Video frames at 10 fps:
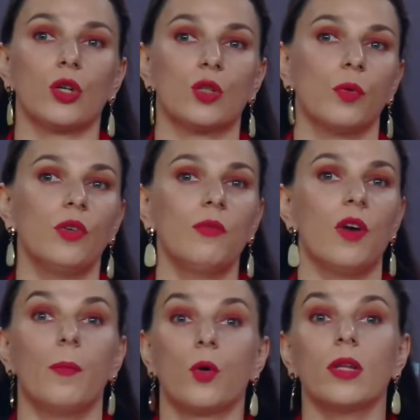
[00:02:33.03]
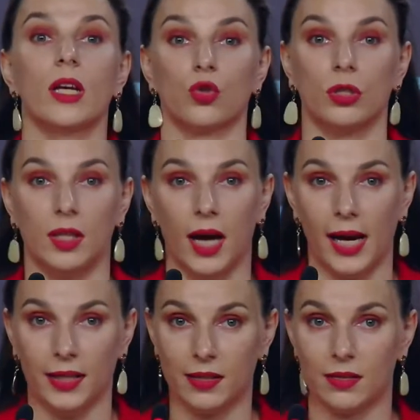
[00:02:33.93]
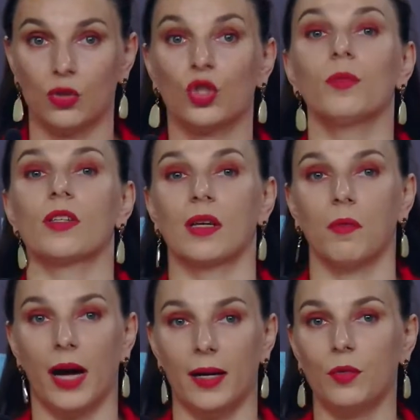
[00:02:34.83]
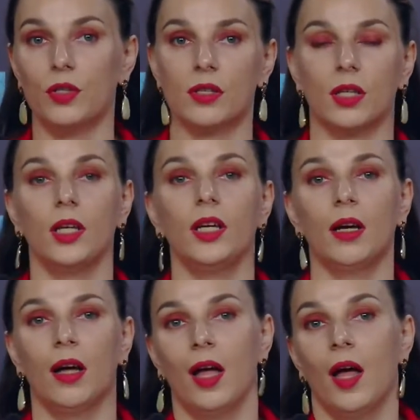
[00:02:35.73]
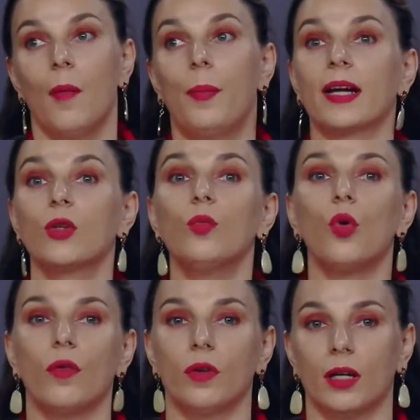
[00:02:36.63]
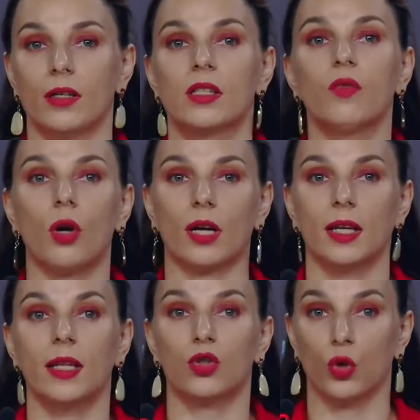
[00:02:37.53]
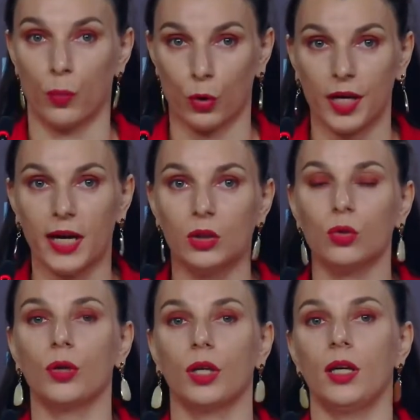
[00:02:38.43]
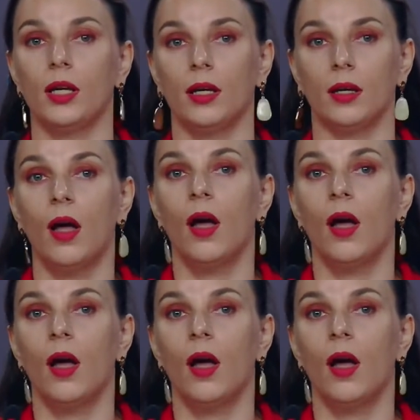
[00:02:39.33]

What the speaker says: For instance, I would like to talk a little bit about our activity, what we do, and about the conditions of